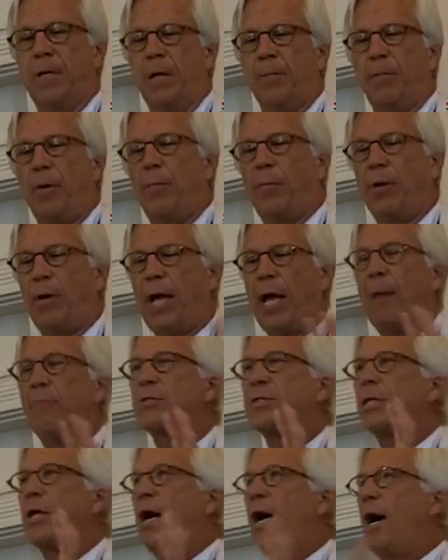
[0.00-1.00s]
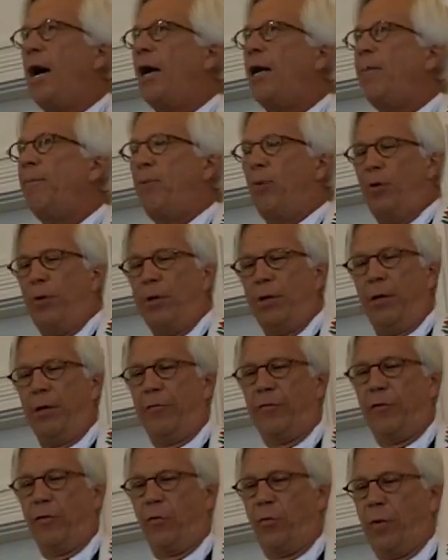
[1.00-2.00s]
But perhaps the high point
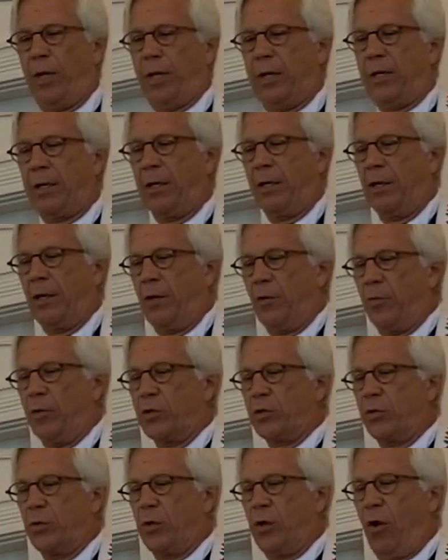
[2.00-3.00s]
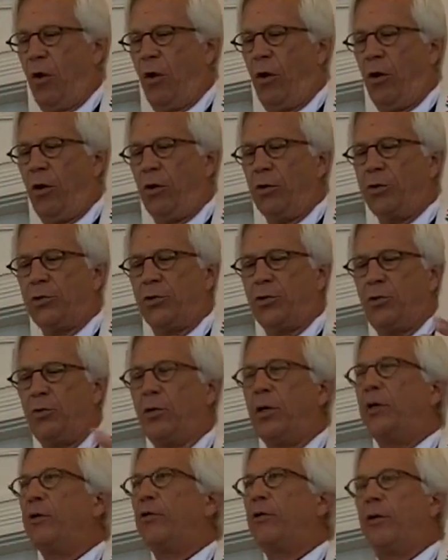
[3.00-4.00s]
of the week was when all
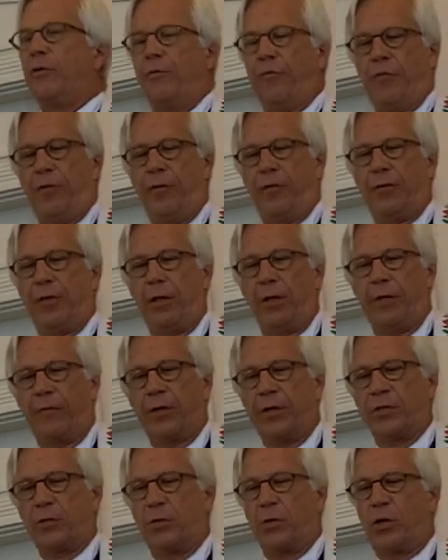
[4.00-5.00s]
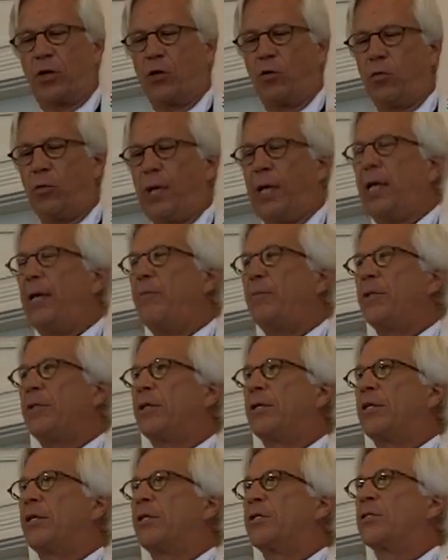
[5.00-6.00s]
250 of us would cram
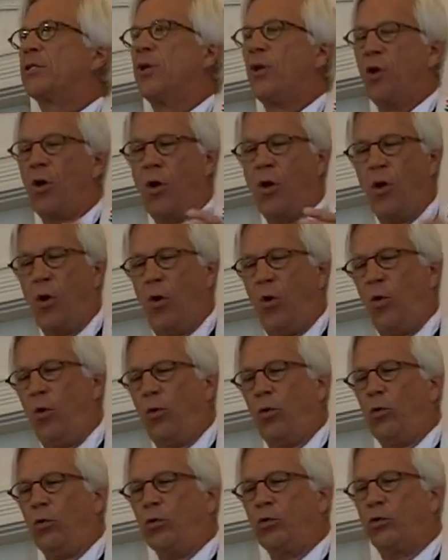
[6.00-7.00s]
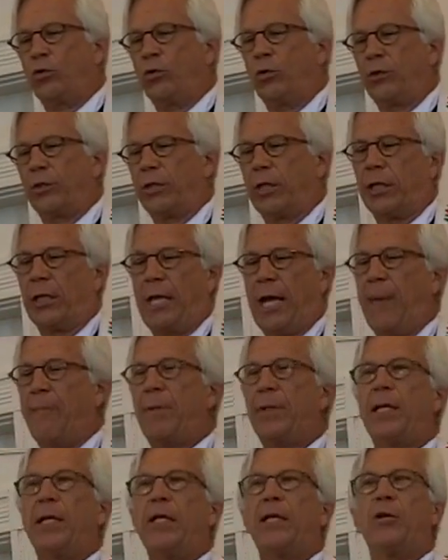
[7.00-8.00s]
into this old,
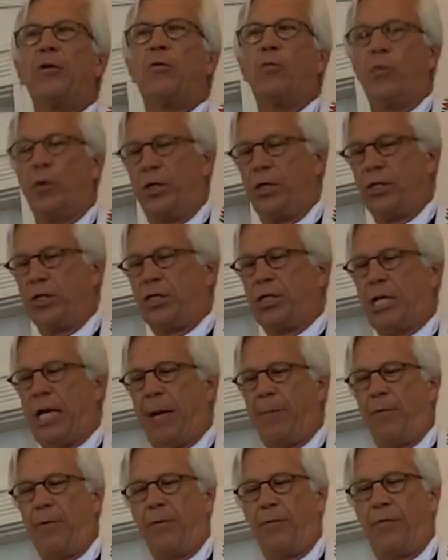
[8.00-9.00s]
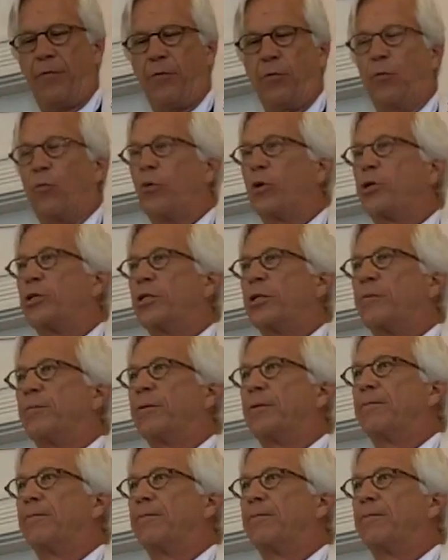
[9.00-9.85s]
dilapidated wooden chapel for worship.